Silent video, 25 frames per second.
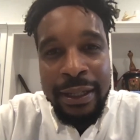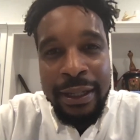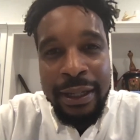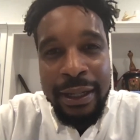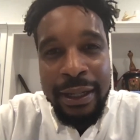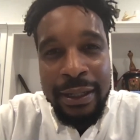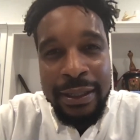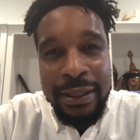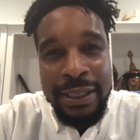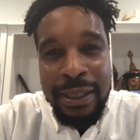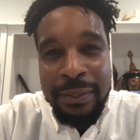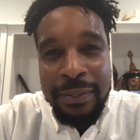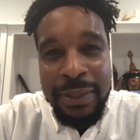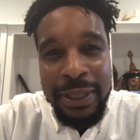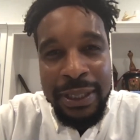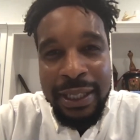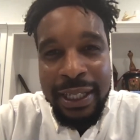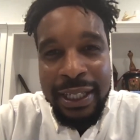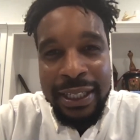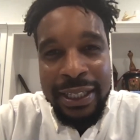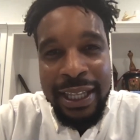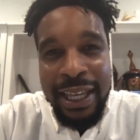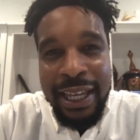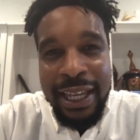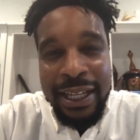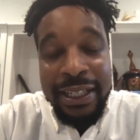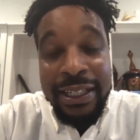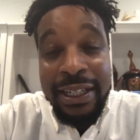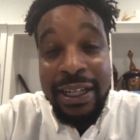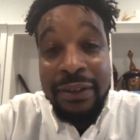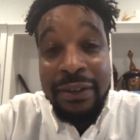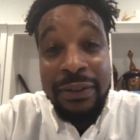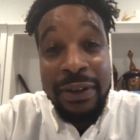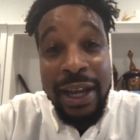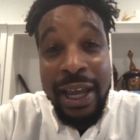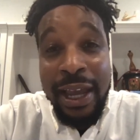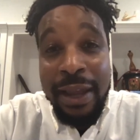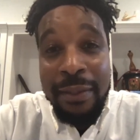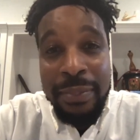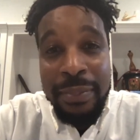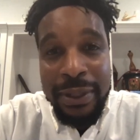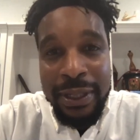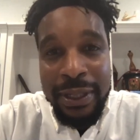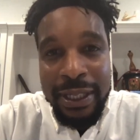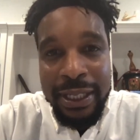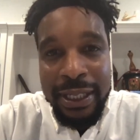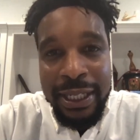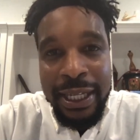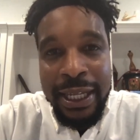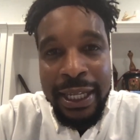uh, something like that can never happen
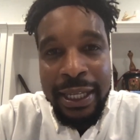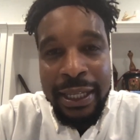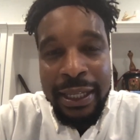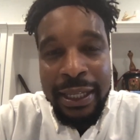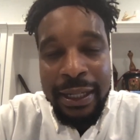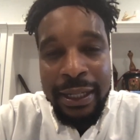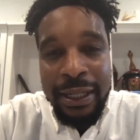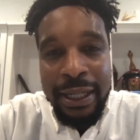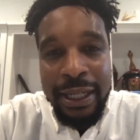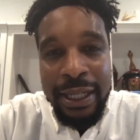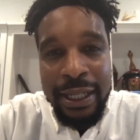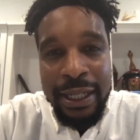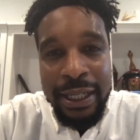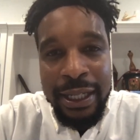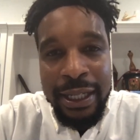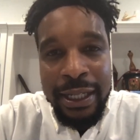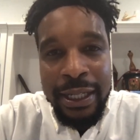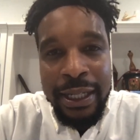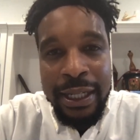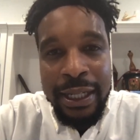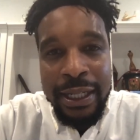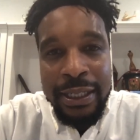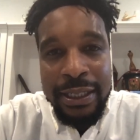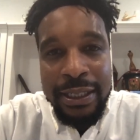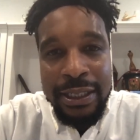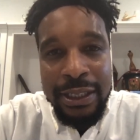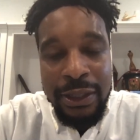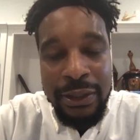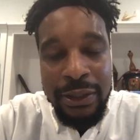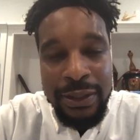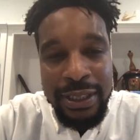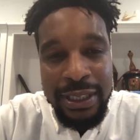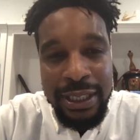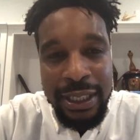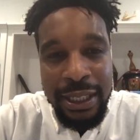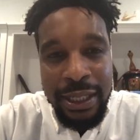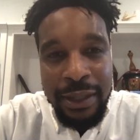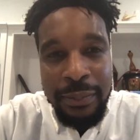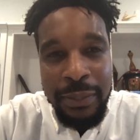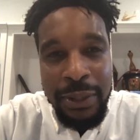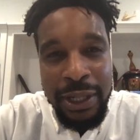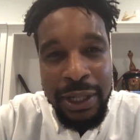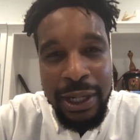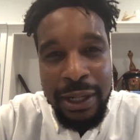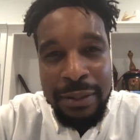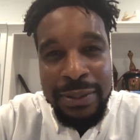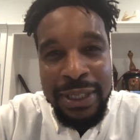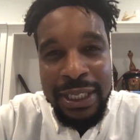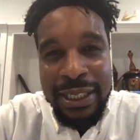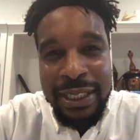again and and so it's a
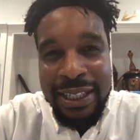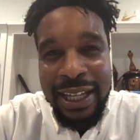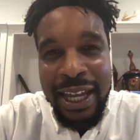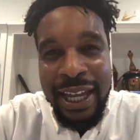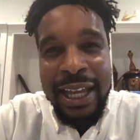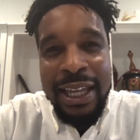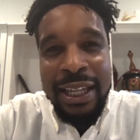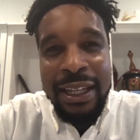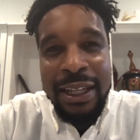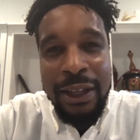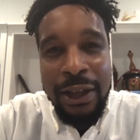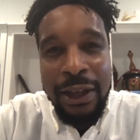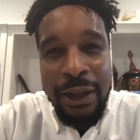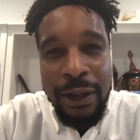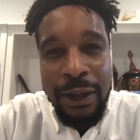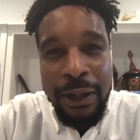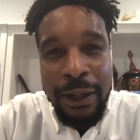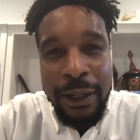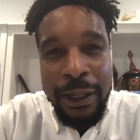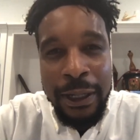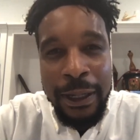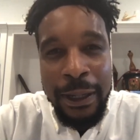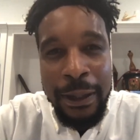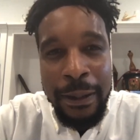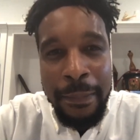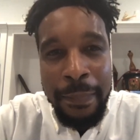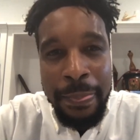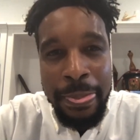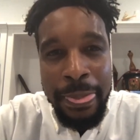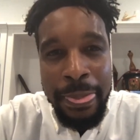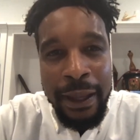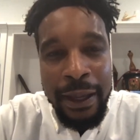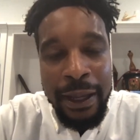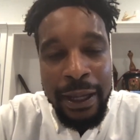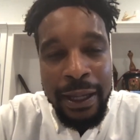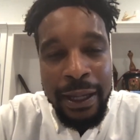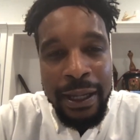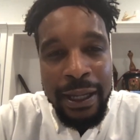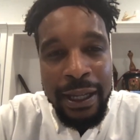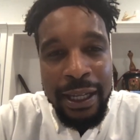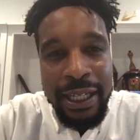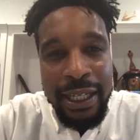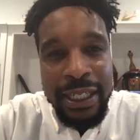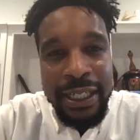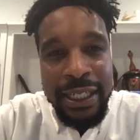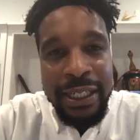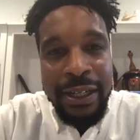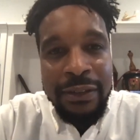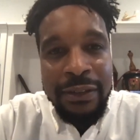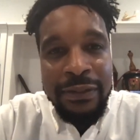becomes a dialogue uh,
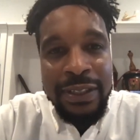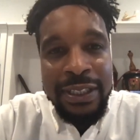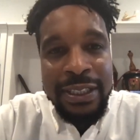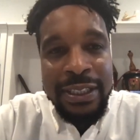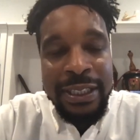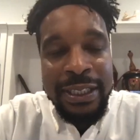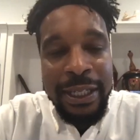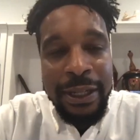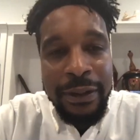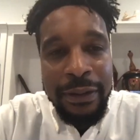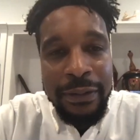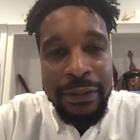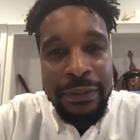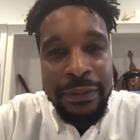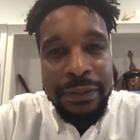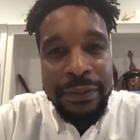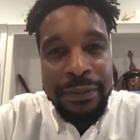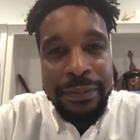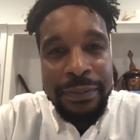in and of itself